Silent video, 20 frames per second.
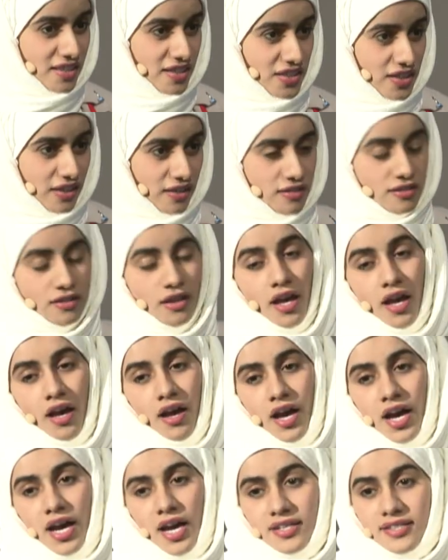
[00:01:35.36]
is
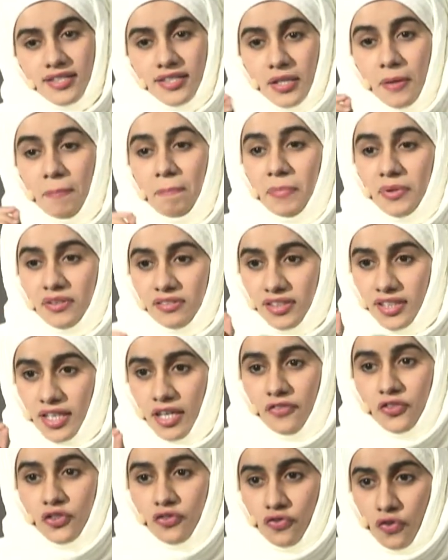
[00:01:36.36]
a simple
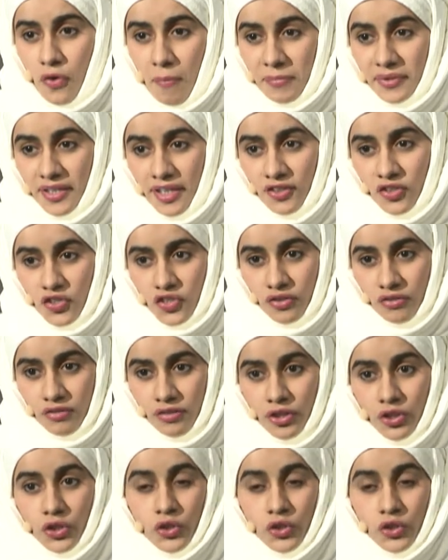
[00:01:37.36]
gift from nature.